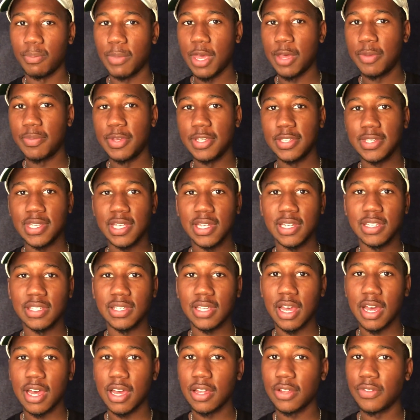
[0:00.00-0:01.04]
maybe set
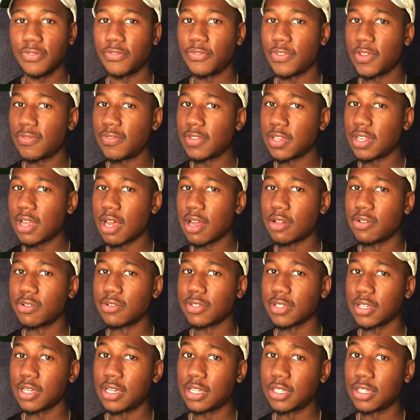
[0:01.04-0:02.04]
aside $50